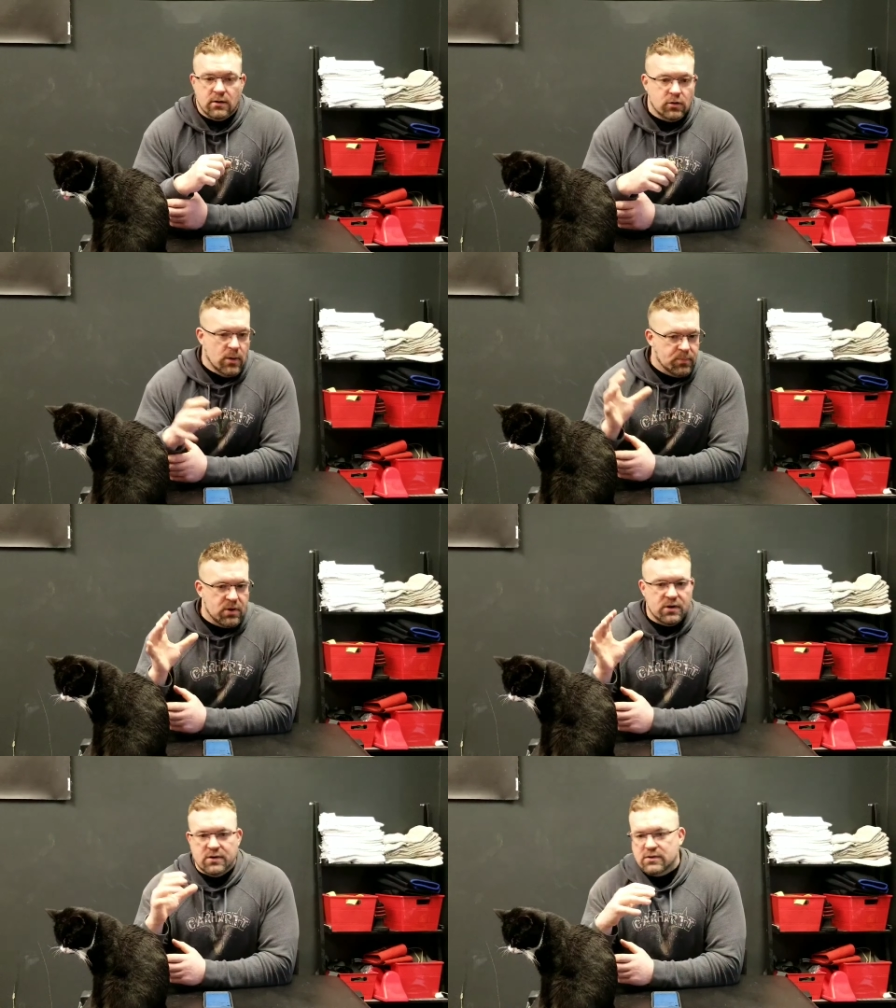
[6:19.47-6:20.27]

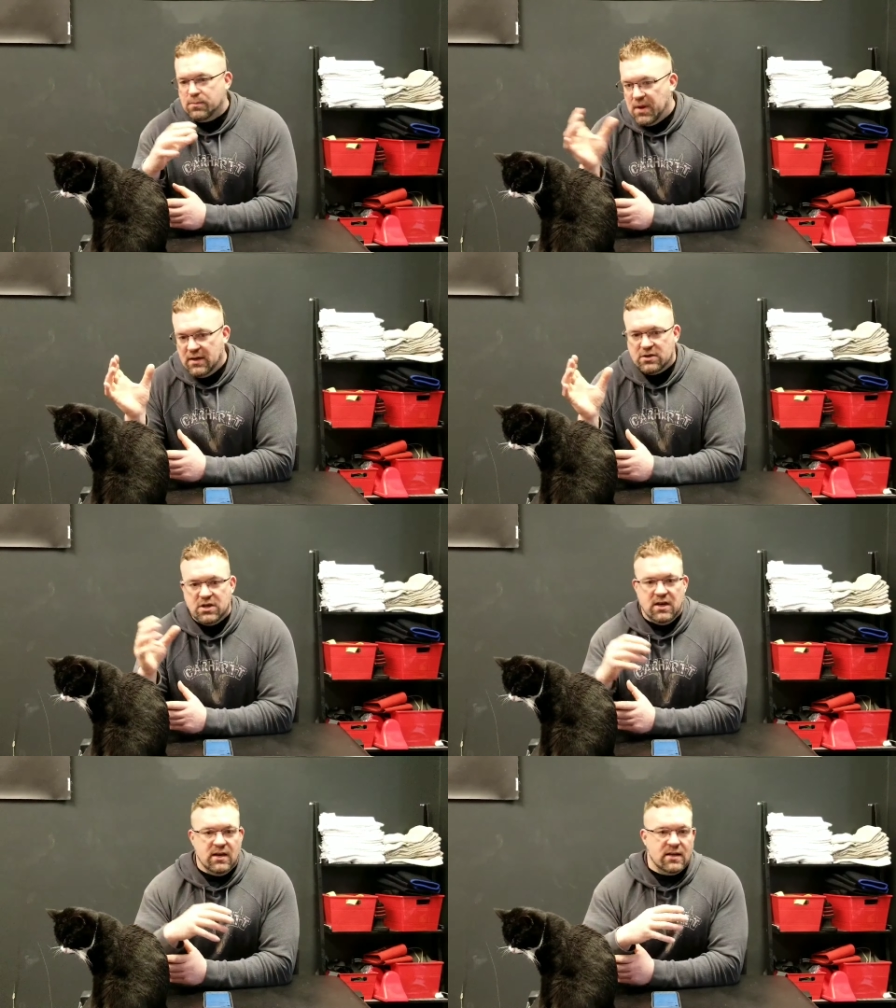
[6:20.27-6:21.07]
Grippers,
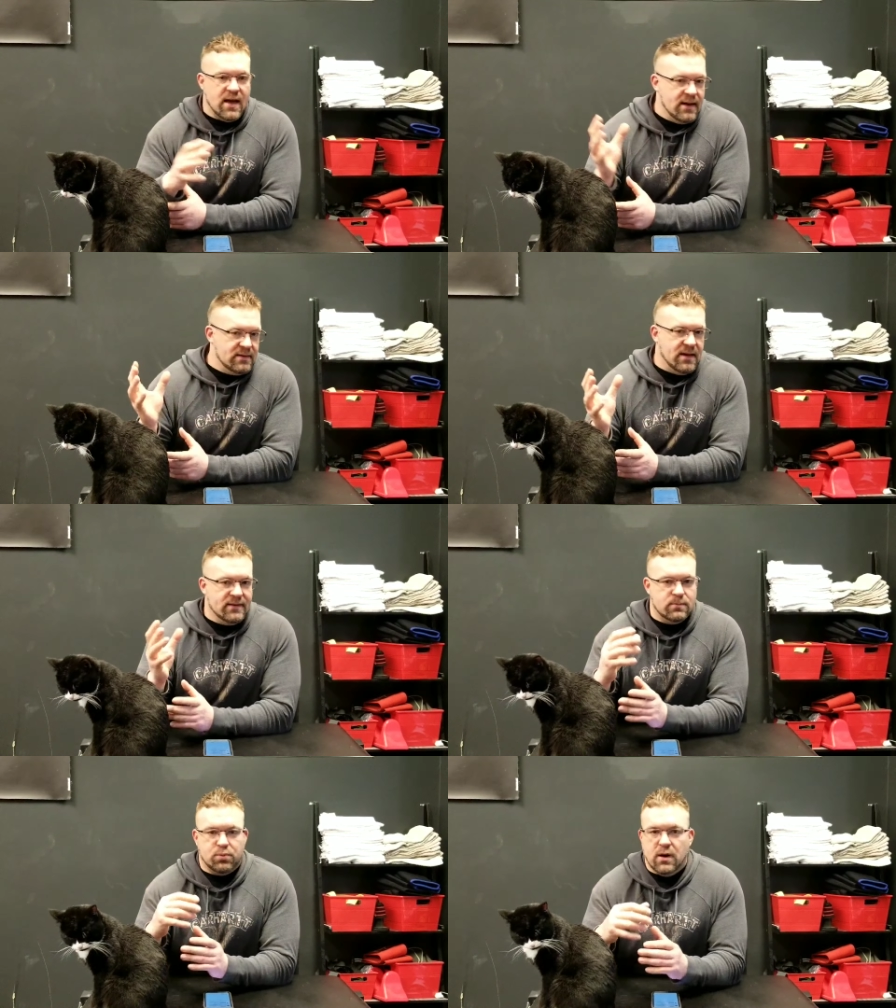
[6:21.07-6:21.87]
pinching,
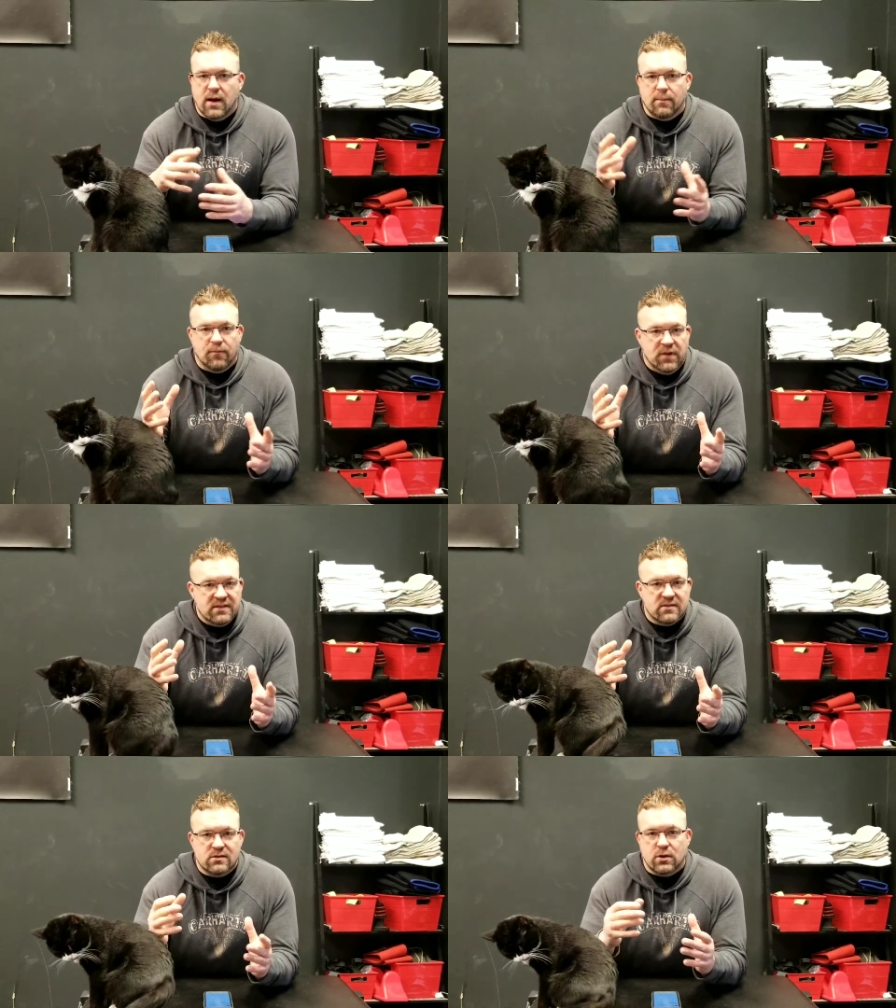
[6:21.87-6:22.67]
contest prep,
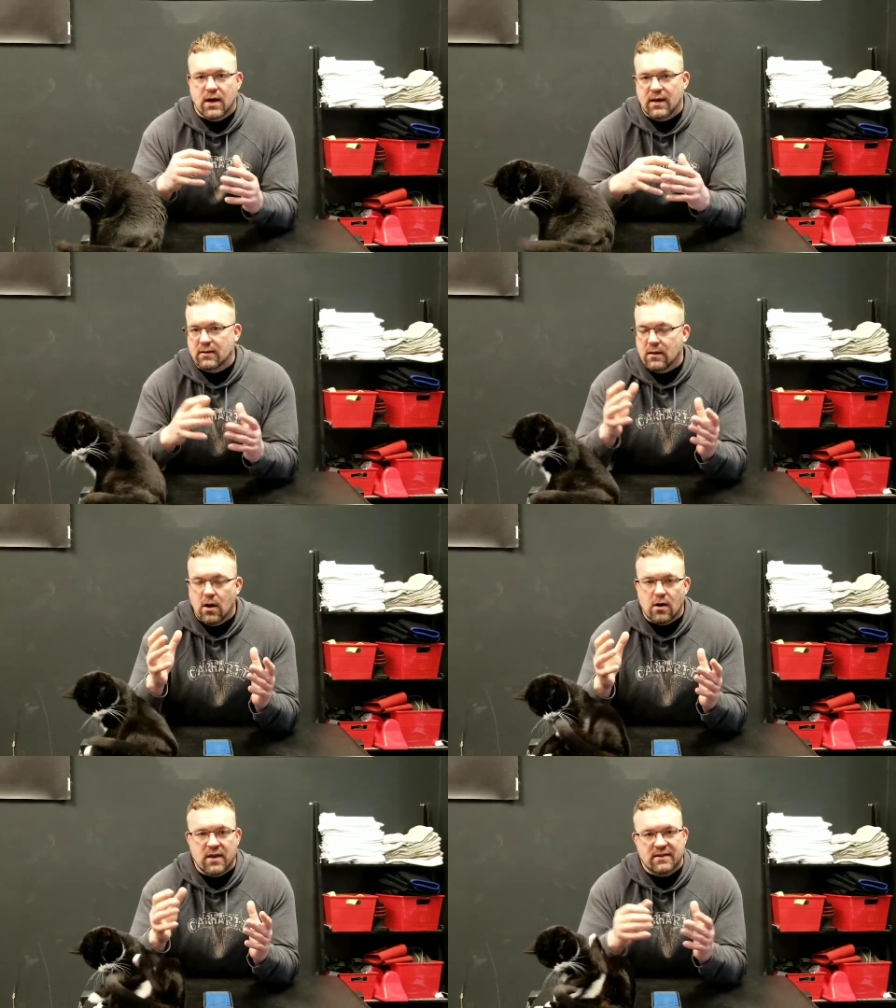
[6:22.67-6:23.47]
feats of strength,
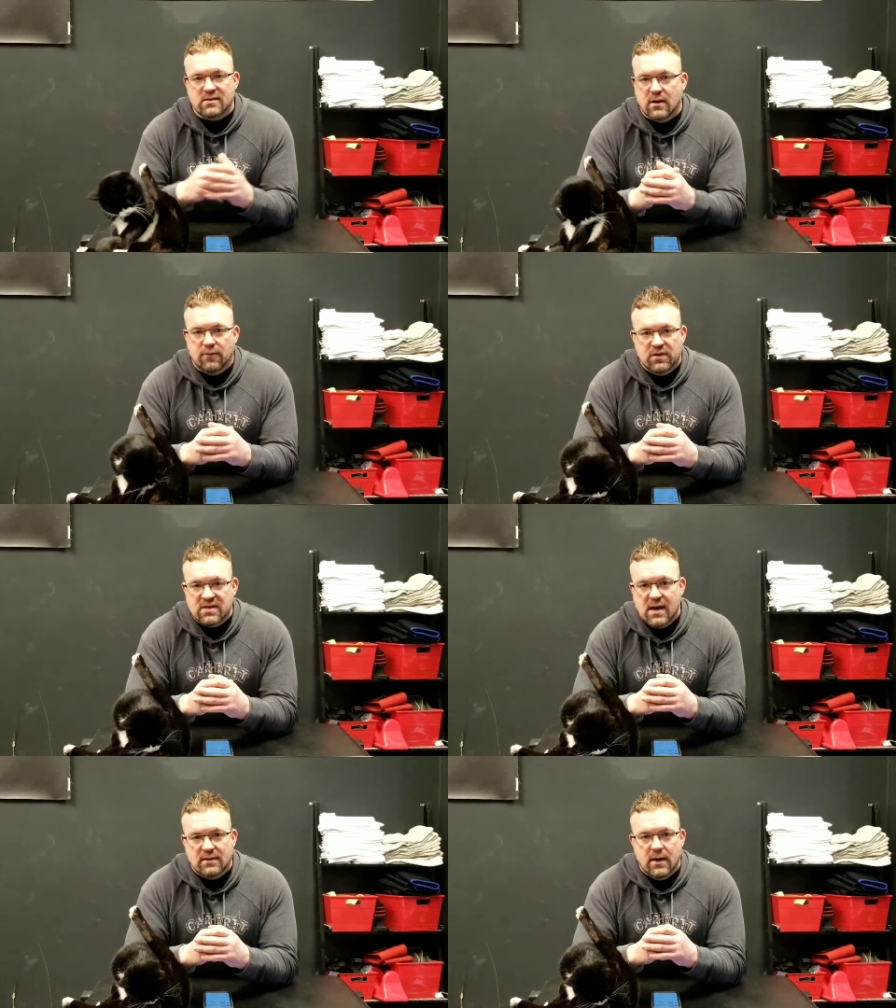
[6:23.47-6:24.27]
all that stuff is
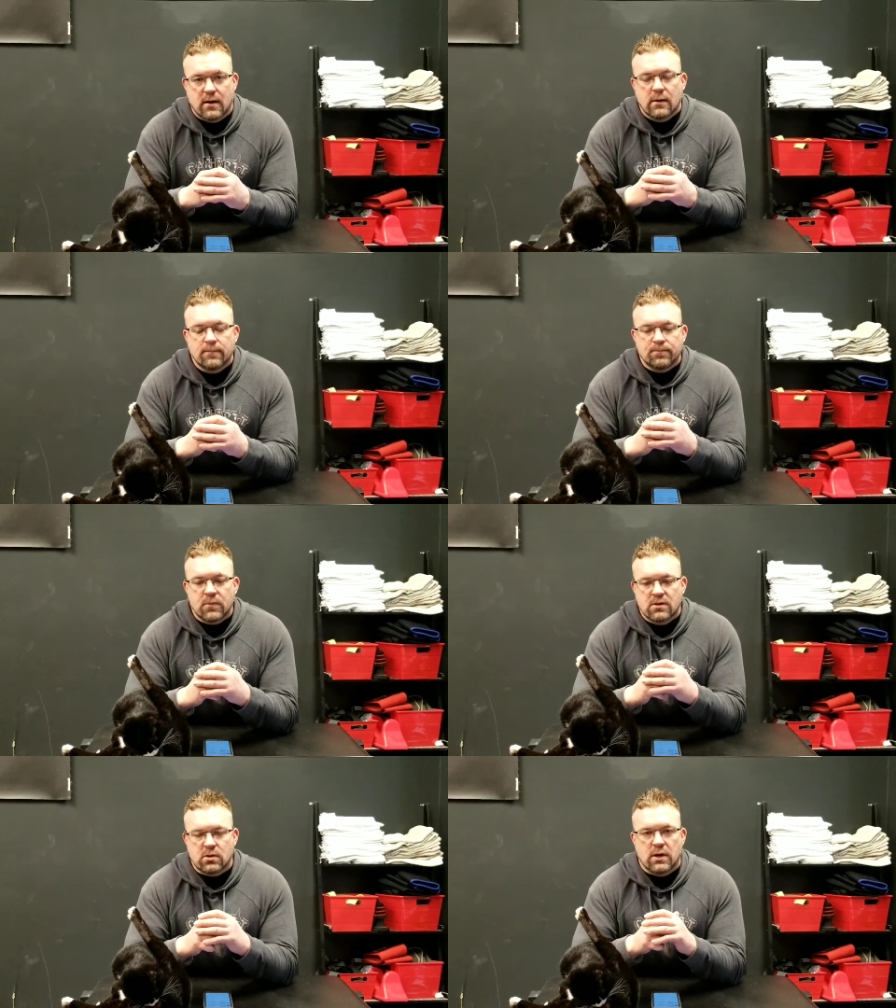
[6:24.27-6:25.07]
on there.
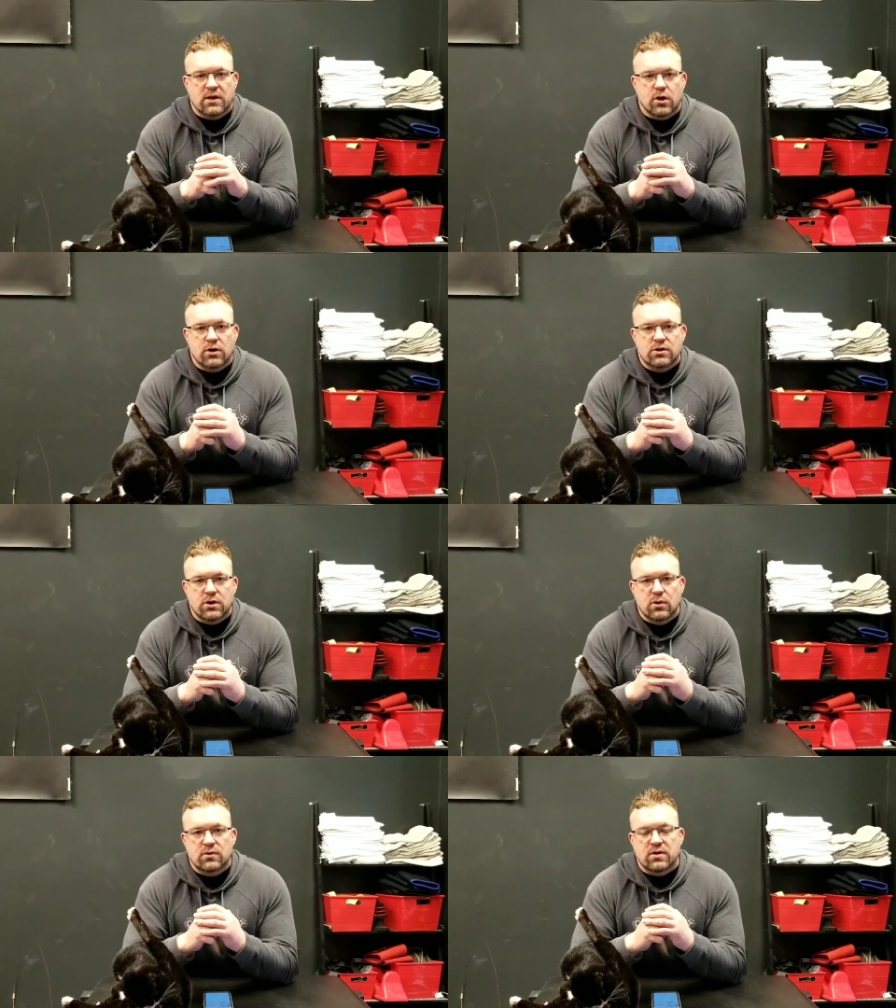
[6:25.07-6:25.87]
So I encourage
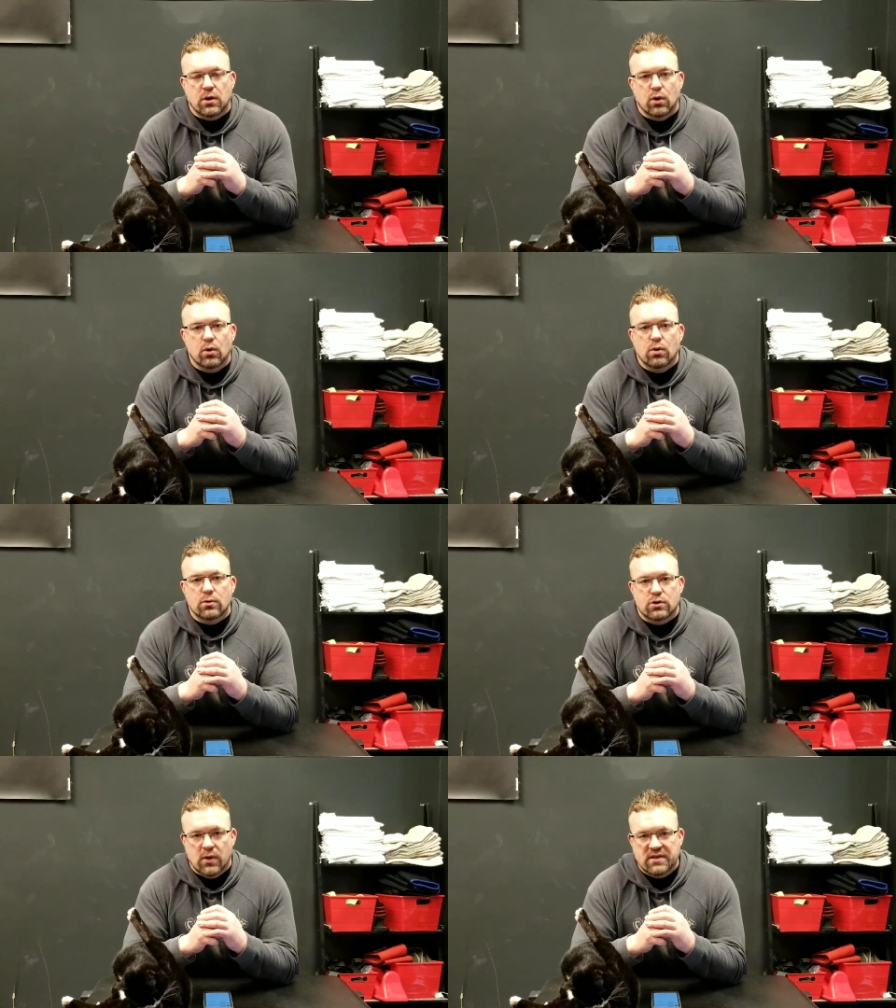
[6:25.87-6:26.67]
you to
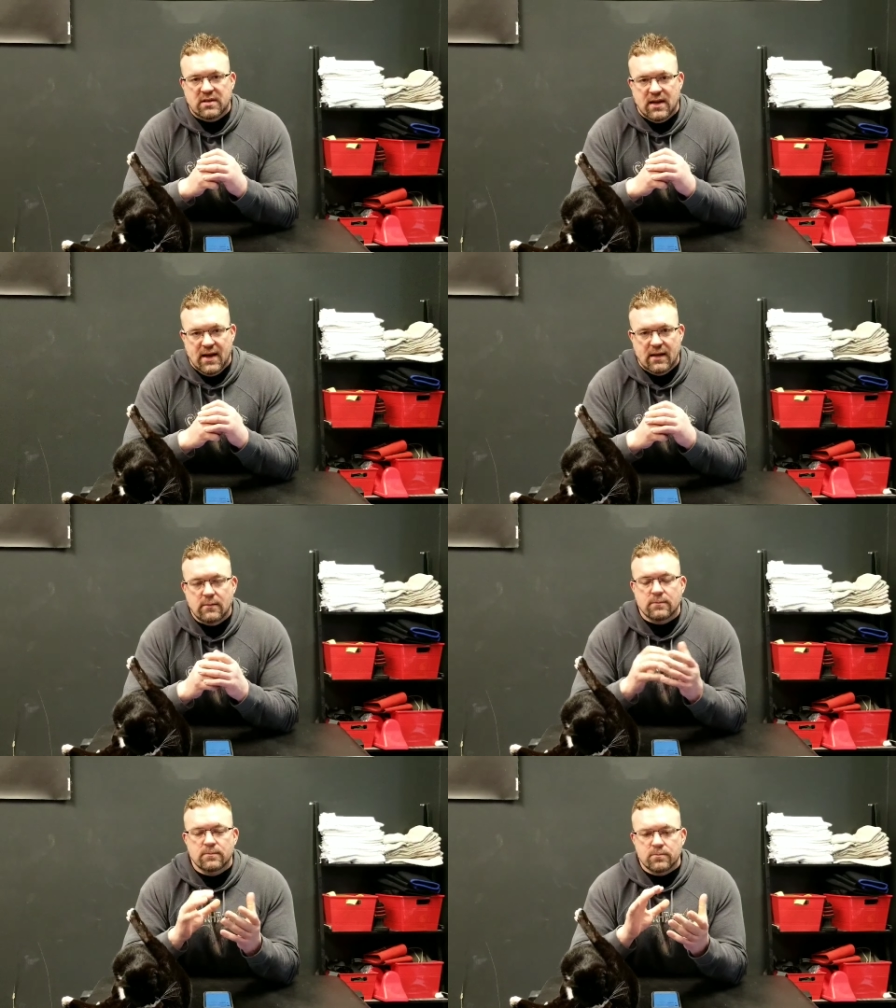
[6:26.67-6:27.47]
join today.